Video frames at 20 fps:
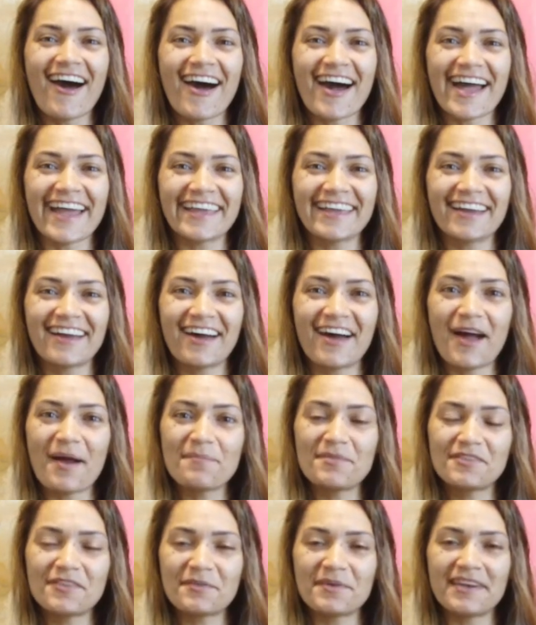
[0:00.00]
Hi,
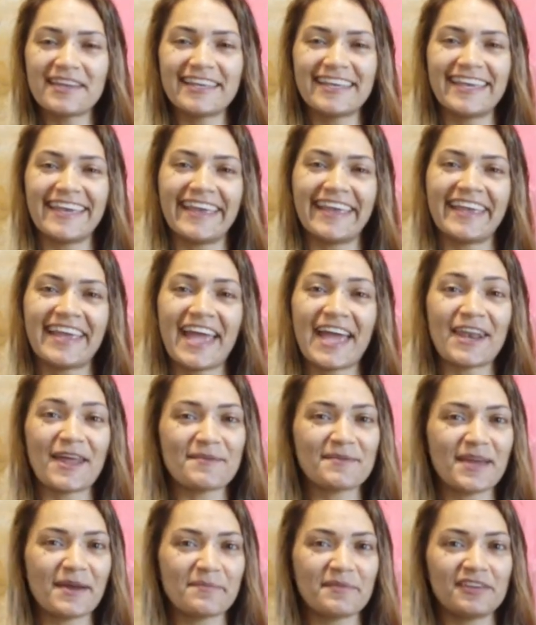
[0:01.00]
I'm Sarrita King, and
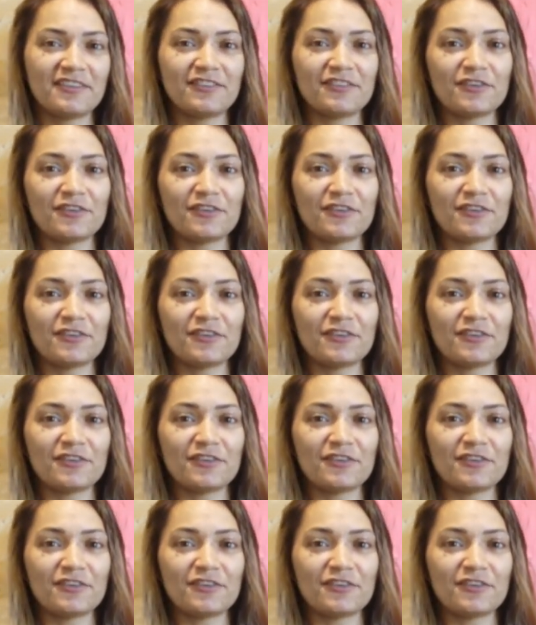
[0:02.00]
I'm coming